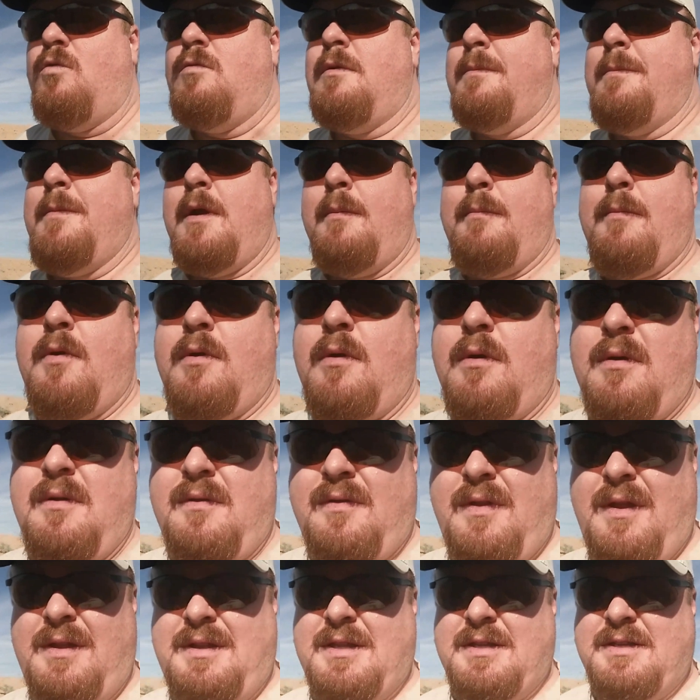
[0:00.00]
remember
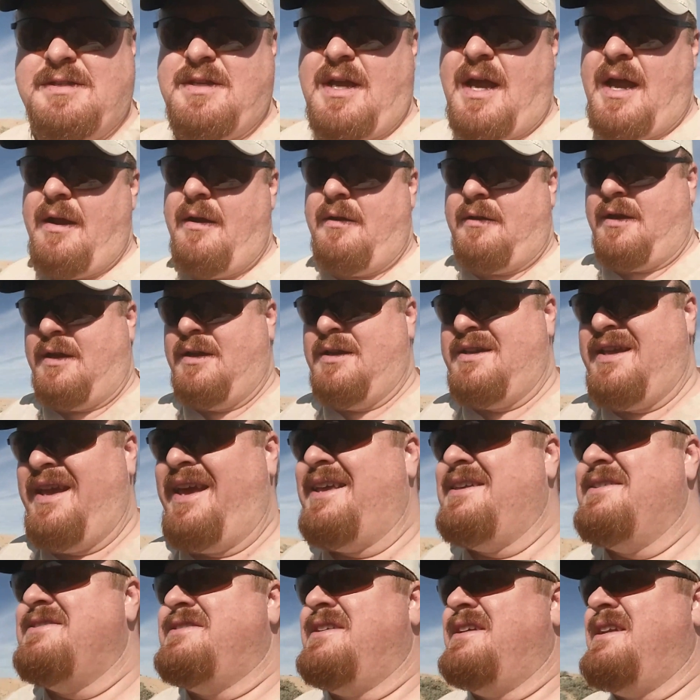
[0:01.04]
that desire
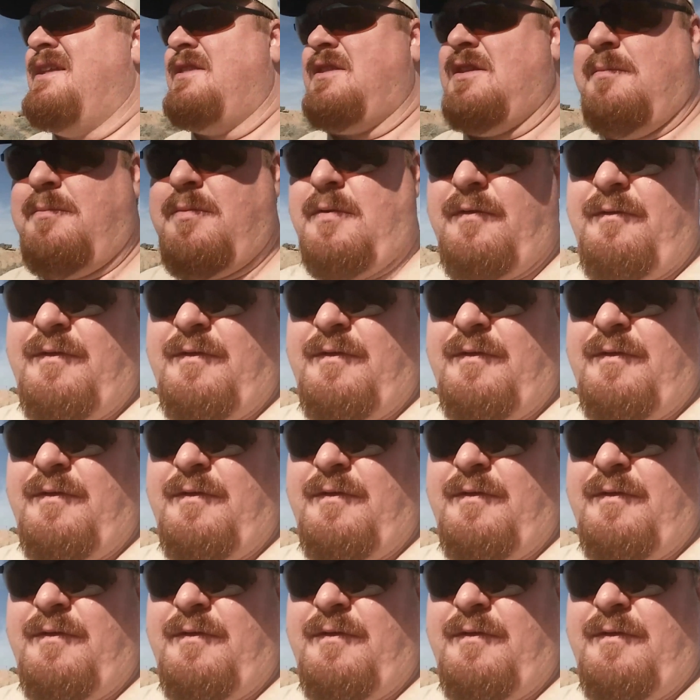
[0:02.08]
contains in it the